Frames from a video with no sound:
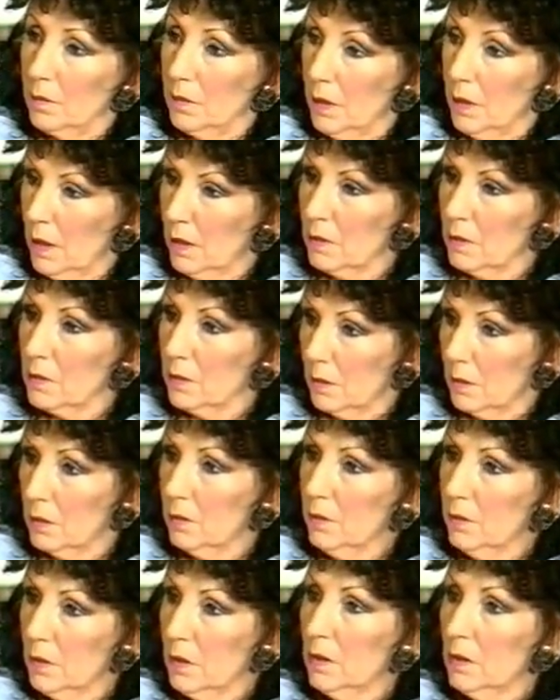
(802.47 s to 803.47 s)
Yes,
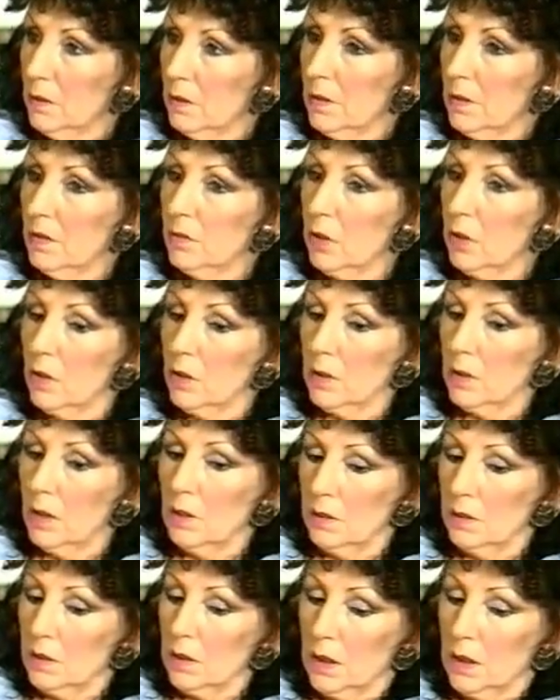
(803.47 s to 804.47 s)
oh yes. They've got
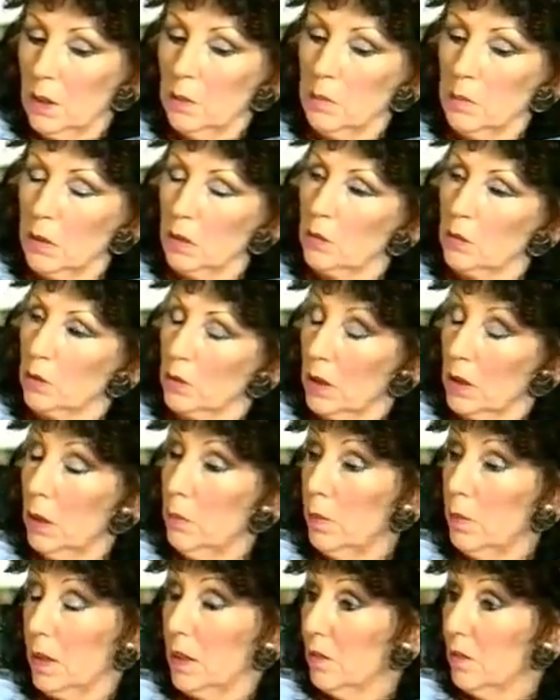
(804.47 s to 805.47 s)
the chemicals, I
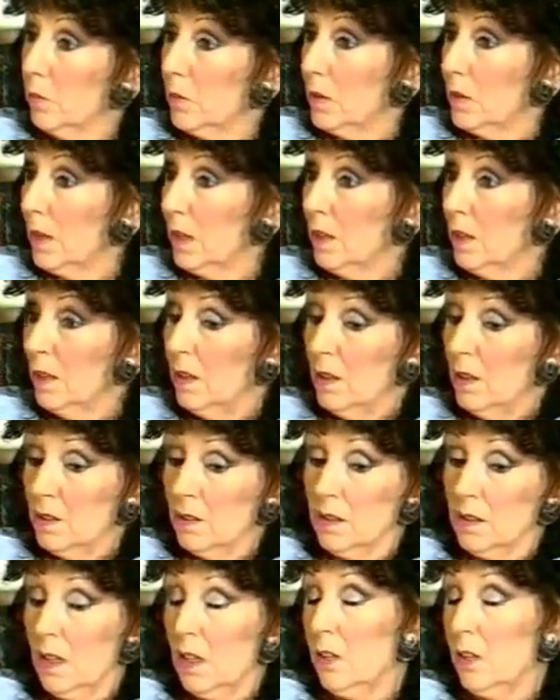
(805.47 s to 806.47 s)
believe, but then,
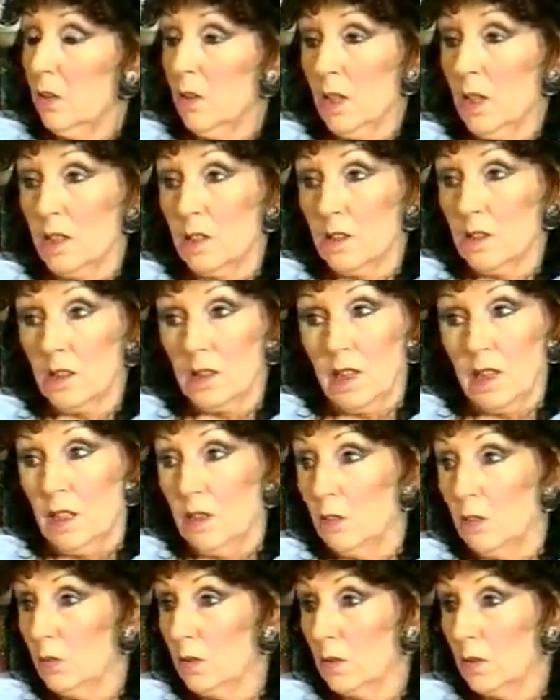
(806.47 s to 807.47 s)
see, I don't
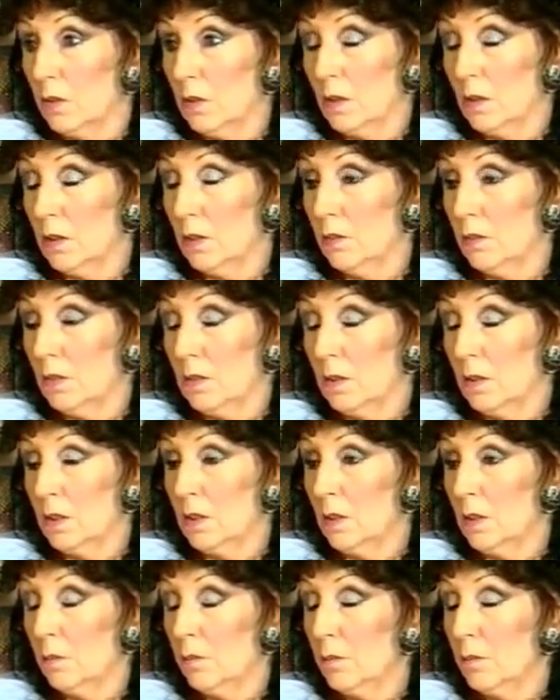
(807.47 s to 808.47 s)
understand all
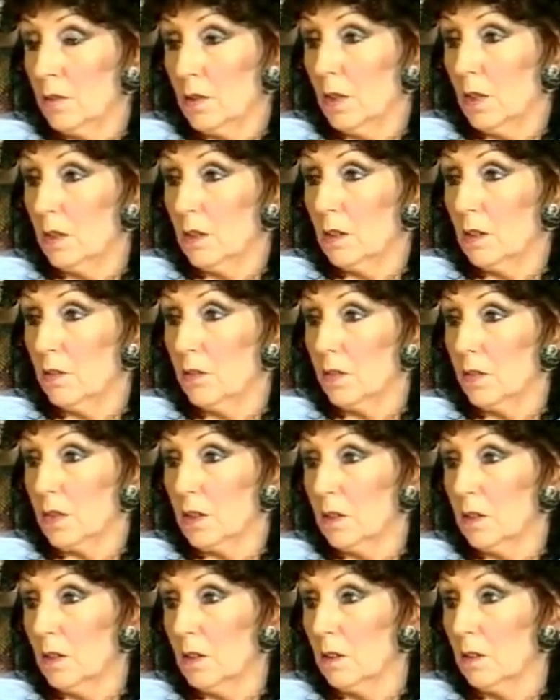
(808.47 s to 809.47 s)
the scientific
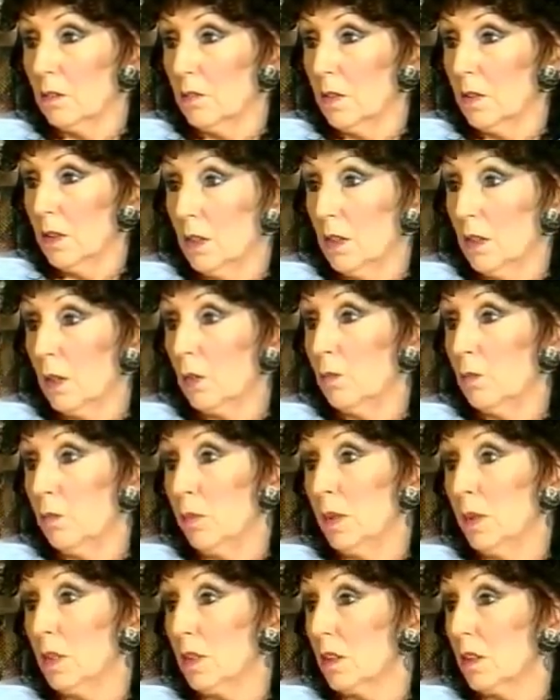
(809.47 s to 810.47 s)
side of and I'm
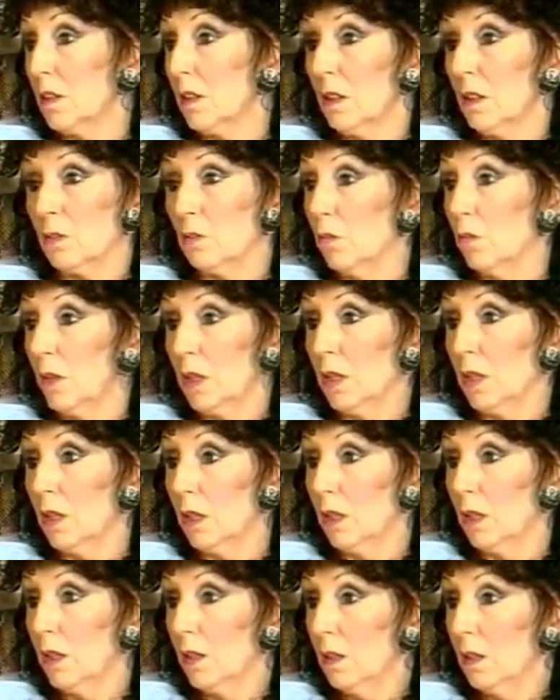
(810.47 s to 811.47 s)
pleased I don't really,